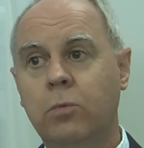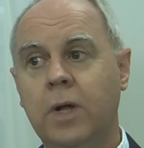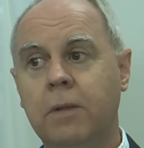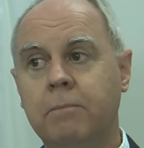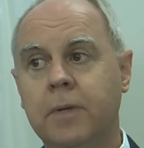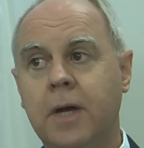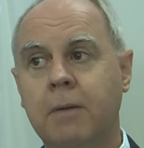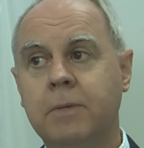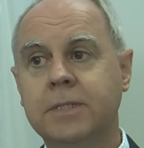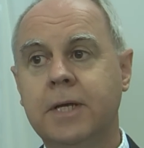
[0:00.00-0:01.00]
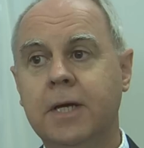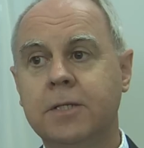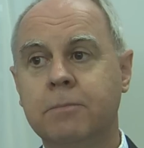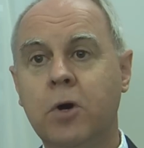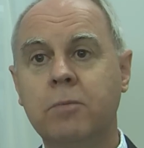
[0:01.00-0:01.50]
Well, I must say
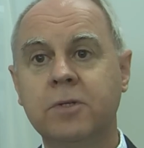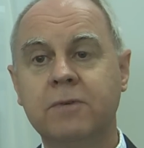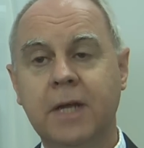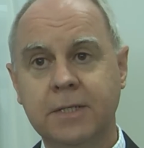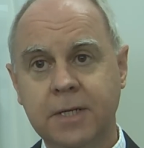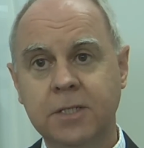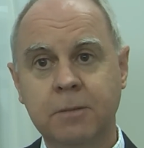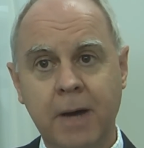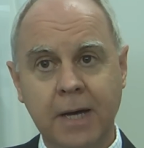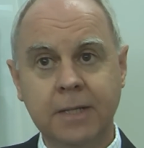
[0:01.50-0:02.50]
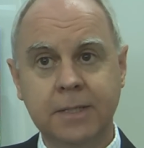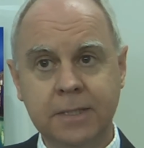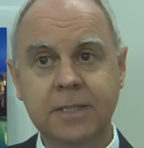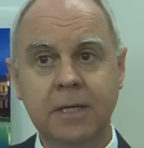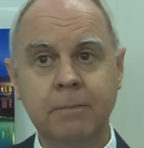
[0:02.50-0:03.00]
at the moment with our sales and
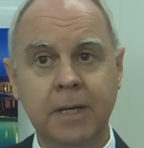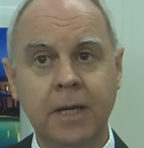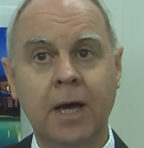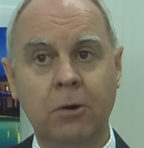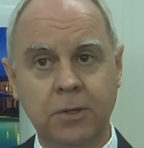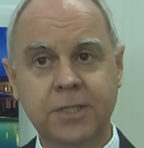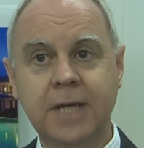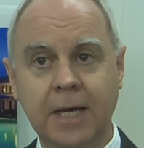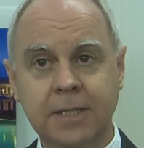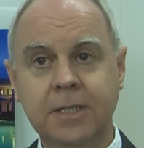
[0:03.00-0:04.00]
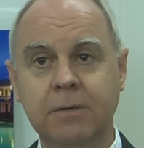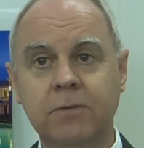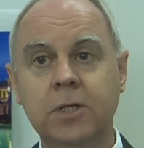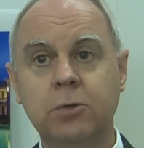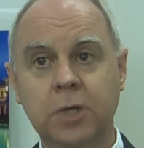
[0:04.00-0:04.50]
marketing team and our on-site team,
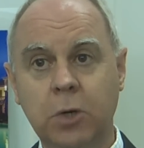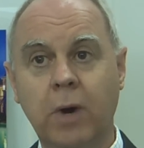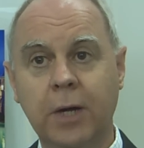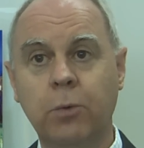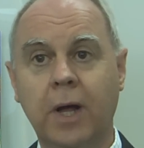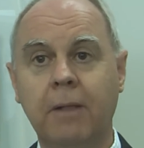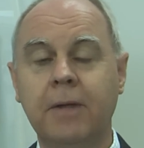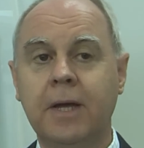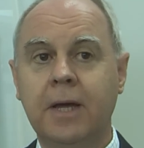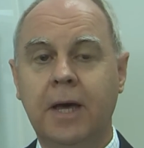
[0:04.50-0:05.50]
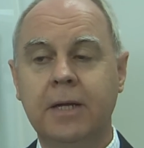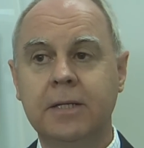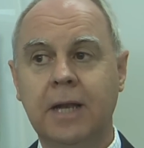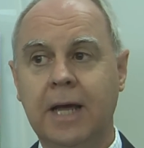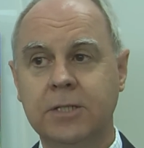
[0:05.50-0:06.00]
we're doing quite well. And
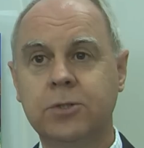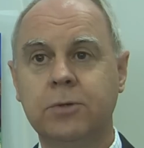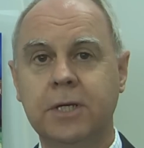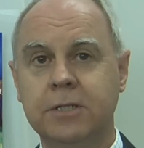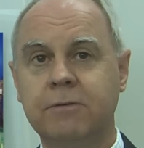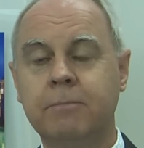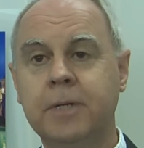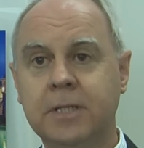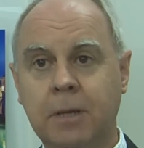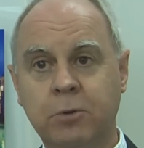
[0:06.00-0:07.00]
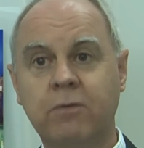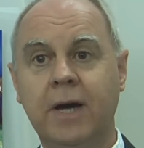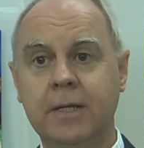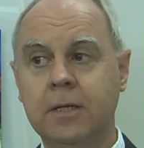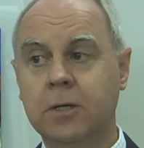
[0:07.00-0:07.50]
in the last two years, we built up
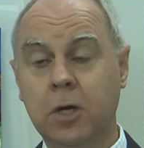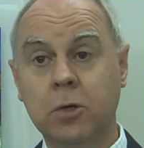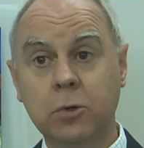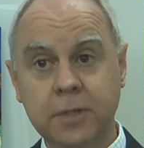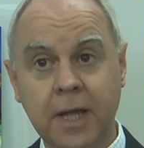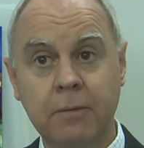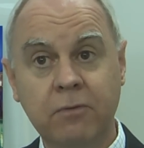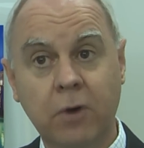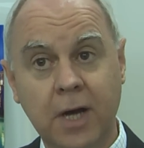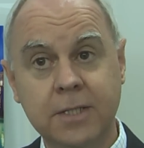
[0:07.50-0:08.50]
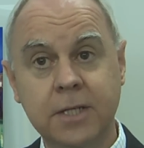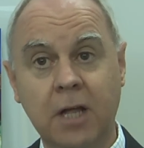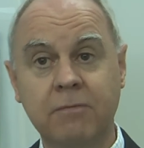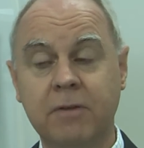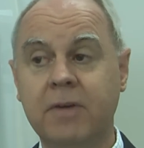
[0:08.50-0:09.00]
quite a, a good name for
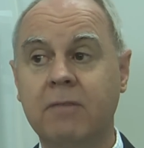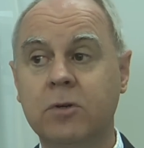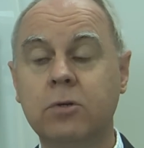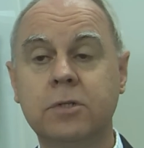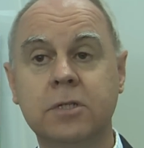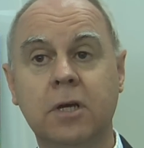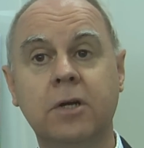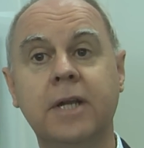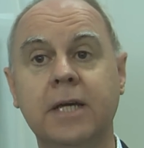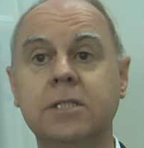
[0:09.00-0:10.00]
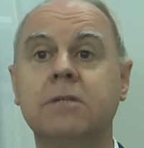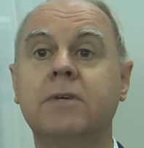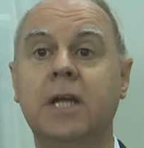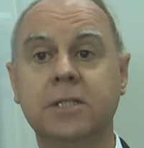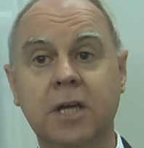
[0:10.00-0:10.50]
ourselves, and we have a good connection
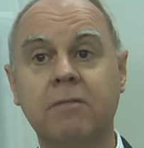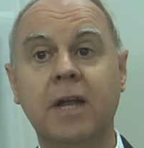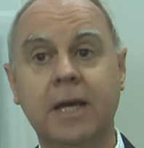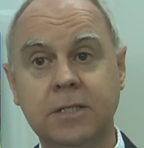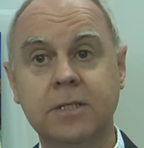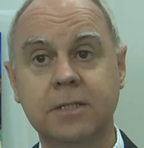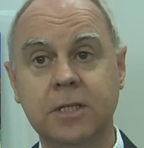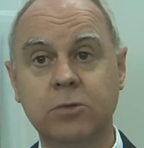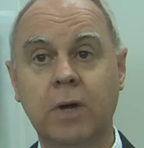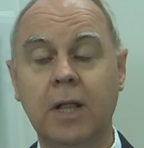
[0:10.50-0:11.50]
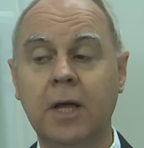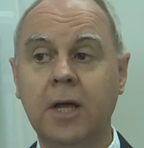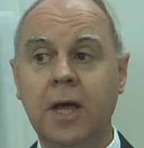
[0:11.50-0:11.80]
with our travel agents as well.